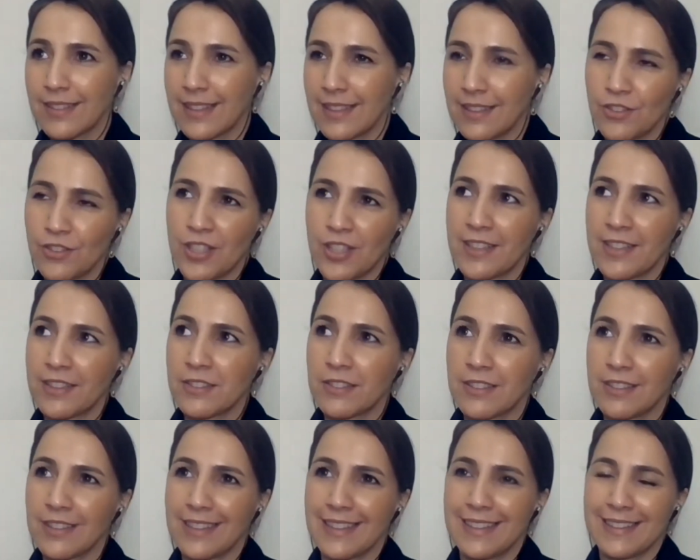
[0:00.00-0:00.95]
in
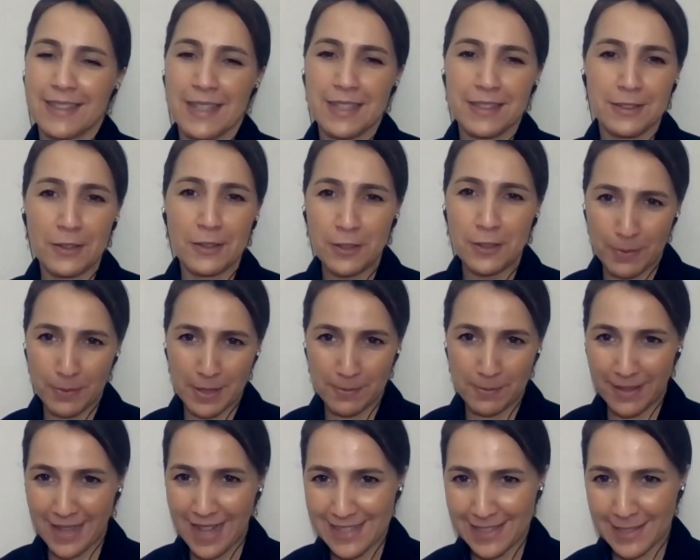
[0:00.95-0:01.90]
general, a lot of
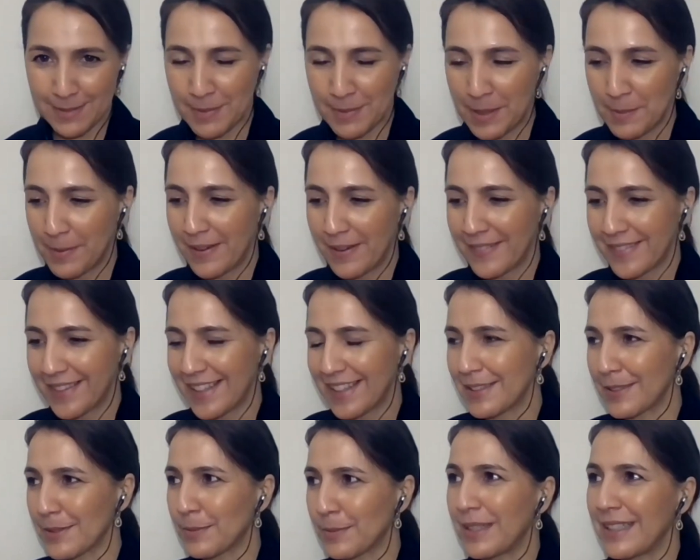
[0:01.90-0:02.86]
people ask me about that
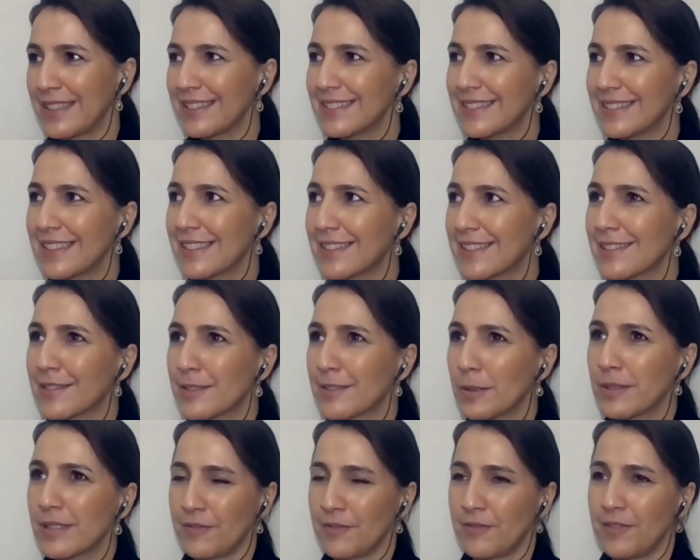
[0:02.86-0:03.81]
as well. It's
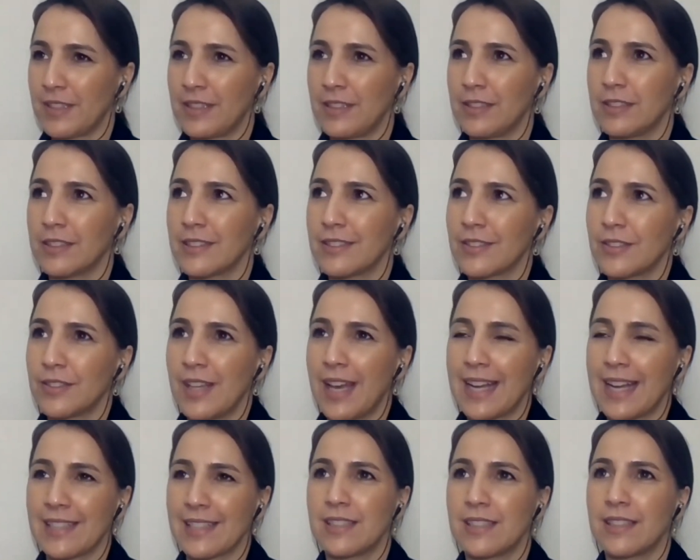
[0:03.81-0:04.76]
so difficult to
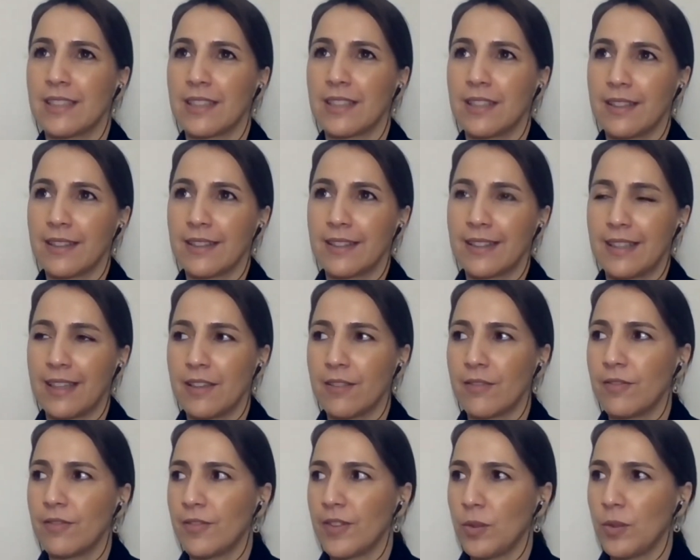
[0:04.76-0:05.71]
actually
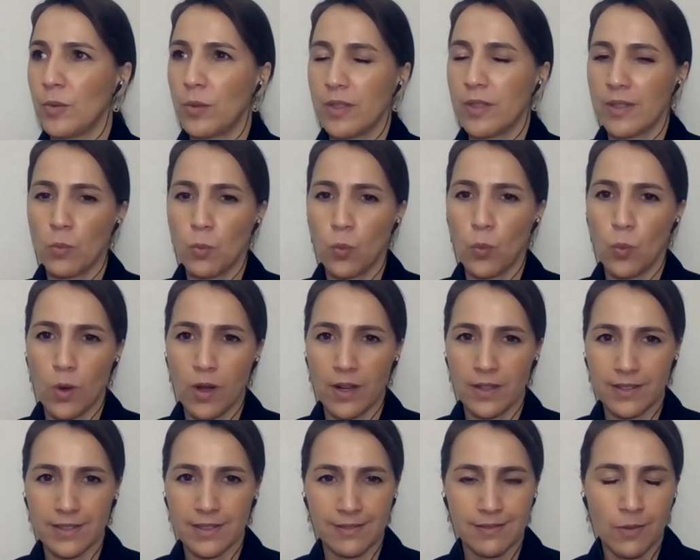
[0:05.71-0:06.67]
give you a
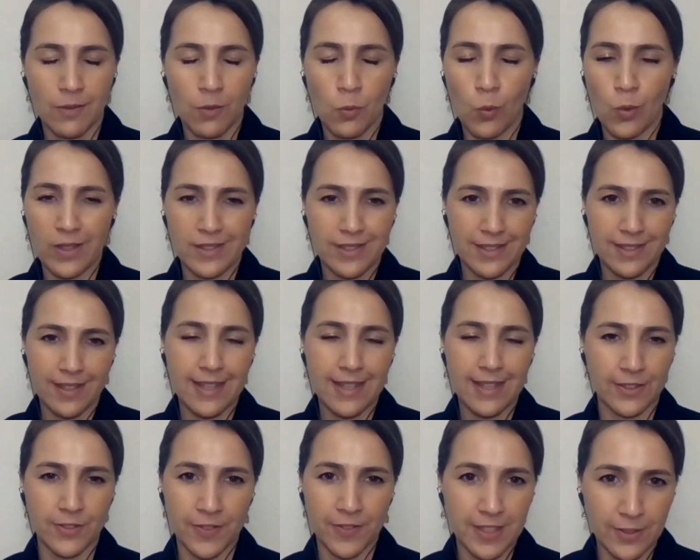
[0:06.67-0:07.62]
one
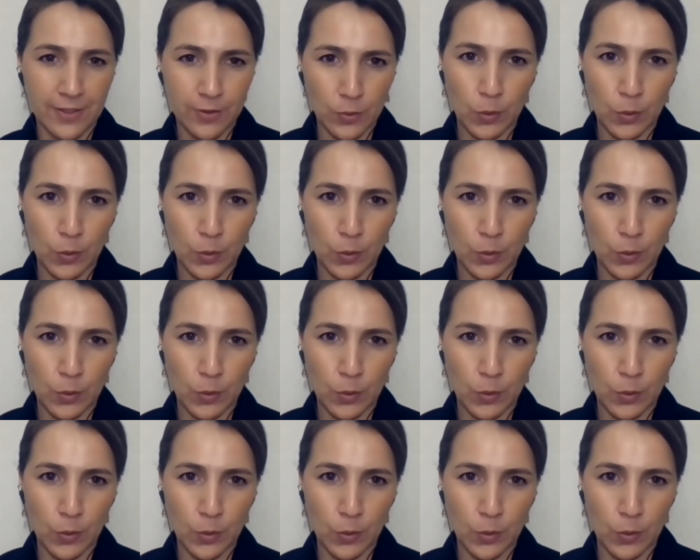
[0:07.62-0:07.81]
size fits